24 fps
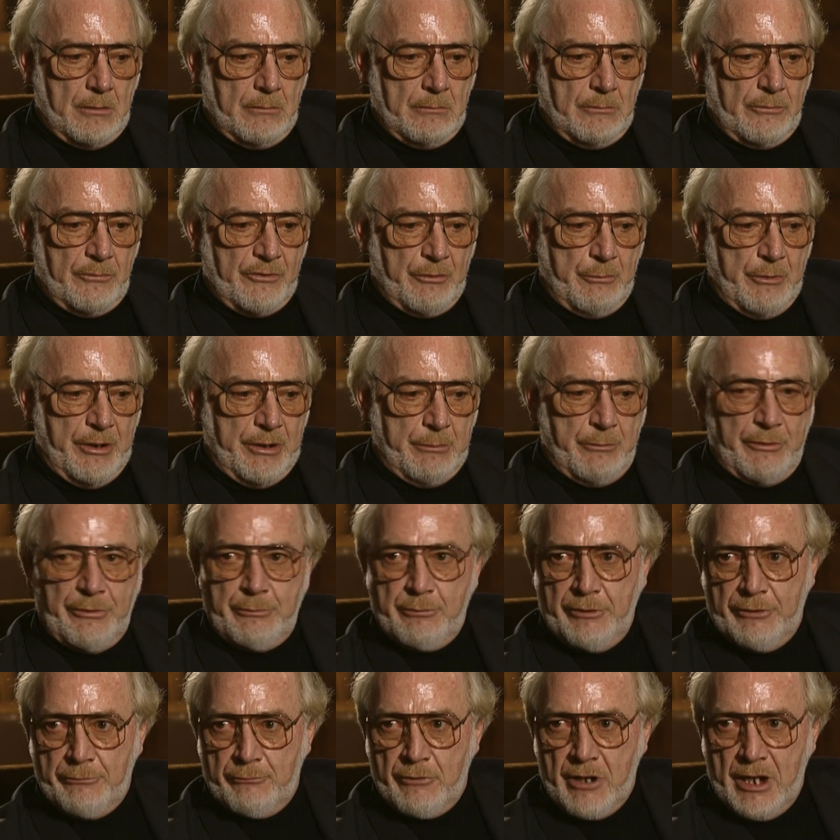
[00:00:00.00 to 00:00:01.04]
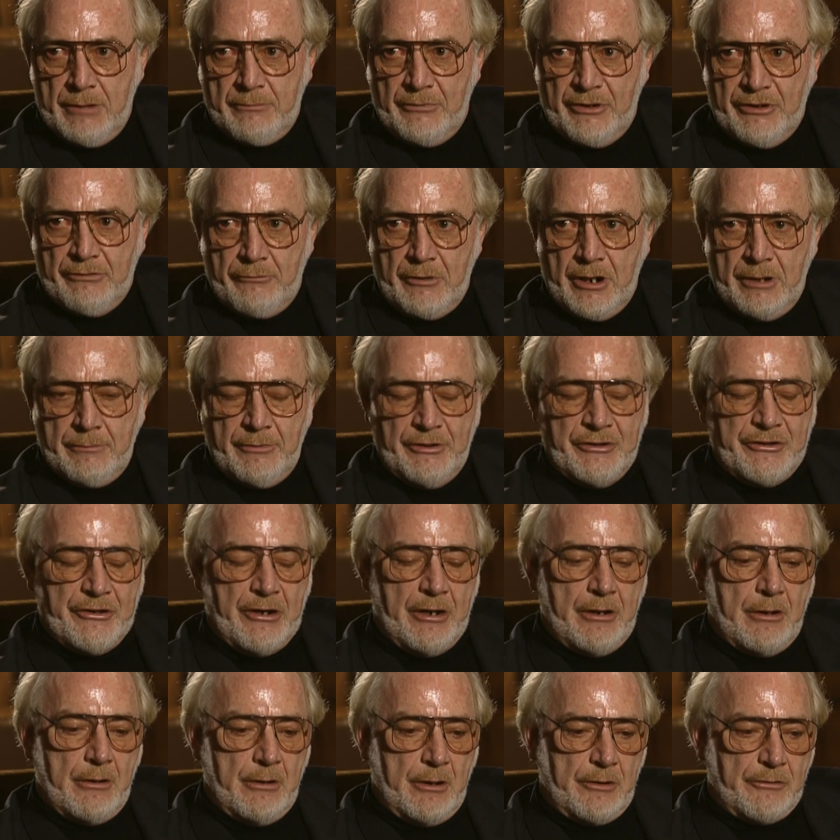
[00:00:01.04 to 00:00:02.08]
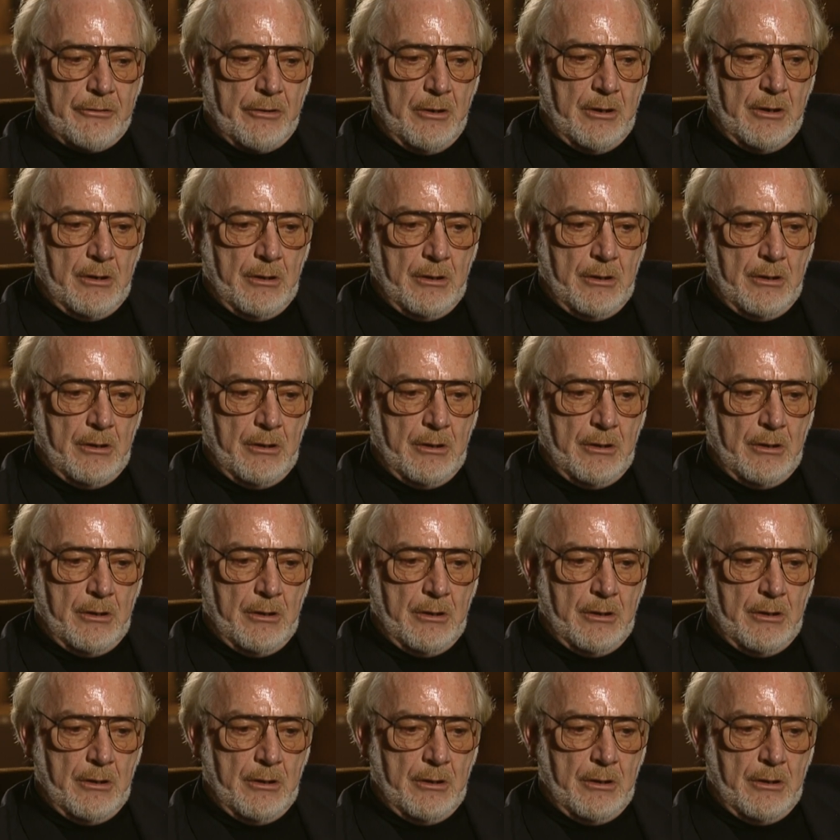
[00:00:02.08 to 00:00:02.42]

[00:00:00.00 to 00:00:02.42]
some meeting with Raymond Chow, actually,